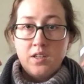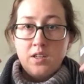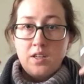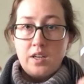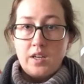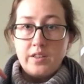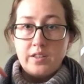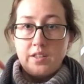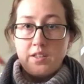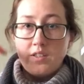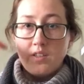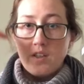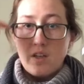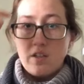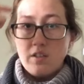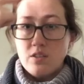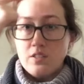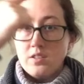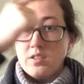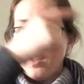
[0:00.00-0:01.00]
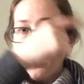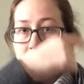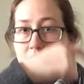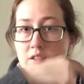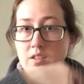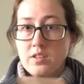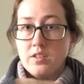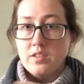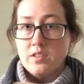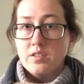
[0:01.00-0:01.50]
And then all
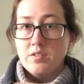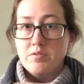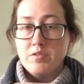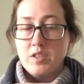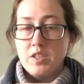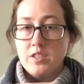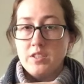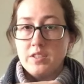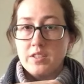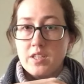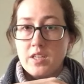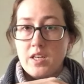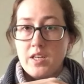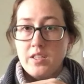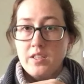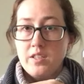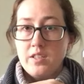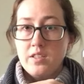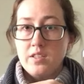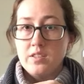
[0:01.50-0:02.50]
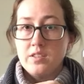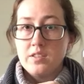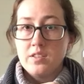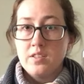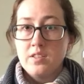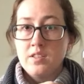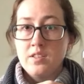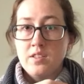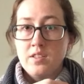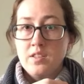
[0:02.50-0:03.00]
along the front I knit
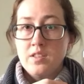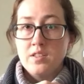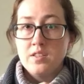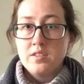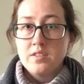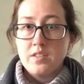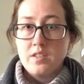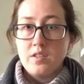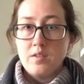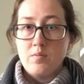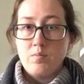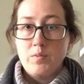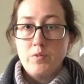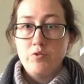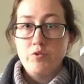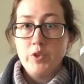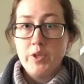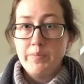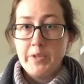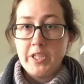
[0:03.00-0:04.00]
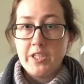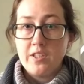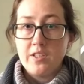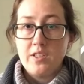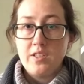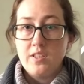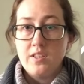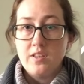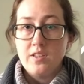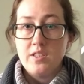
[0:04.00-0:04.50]
some ribbing
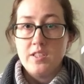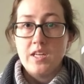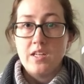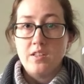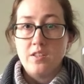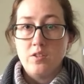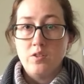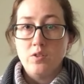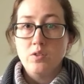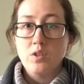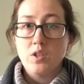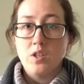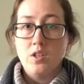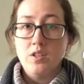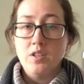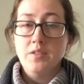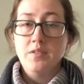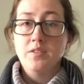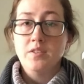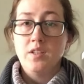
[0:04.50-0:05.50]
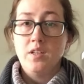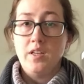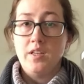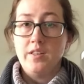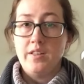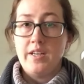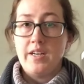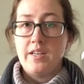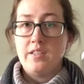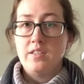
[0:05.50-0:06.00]
in the yellow color.
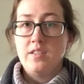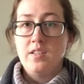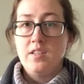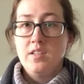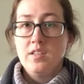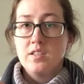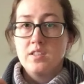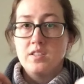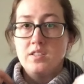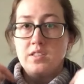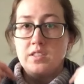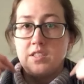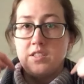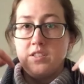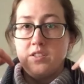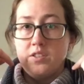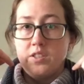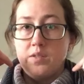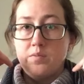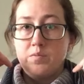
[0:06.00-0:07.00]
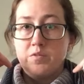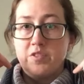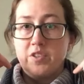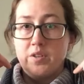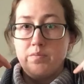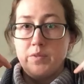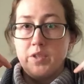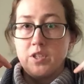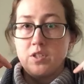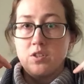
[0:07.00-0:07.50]
And that continued up
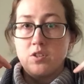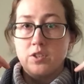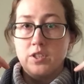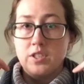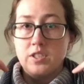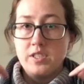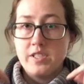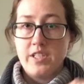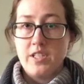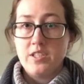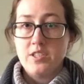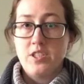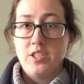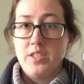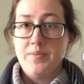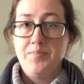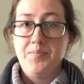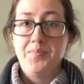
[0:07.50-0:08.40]
from the corn section.